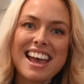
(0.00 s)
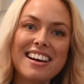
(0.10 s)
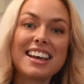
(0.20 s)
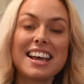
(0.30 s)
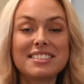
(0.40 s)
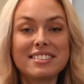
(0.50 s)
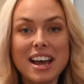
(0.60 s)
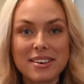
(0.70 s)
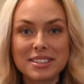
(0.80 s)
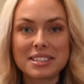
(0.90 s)
Okay, so
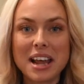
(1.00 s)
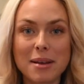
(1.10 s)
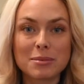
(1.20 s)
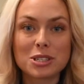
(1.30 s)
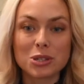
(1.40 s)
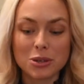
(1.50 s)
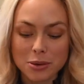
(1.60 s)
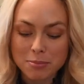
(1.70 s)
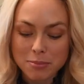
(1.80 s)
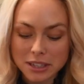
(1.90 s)
now it's time
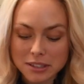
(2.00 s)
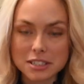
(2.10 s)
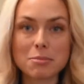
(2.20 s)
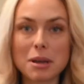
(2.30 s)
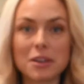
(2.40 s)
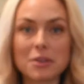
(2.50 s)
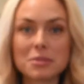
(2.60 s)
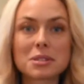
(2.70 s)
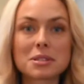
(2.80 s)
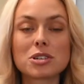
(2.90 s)
to peel the
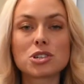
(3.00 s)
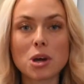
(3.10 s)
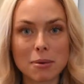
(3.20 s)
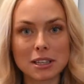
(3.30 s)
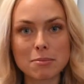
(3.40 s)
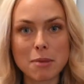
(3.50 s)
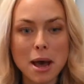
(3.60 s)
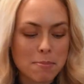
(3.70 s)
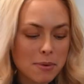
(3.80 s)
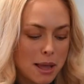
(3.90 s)
tomatoes, chopping them
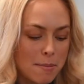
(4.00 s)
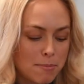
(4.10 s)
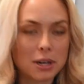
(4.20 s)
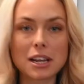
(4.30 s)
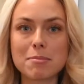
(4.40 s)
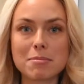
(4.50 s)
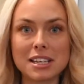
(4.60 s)
up and putting them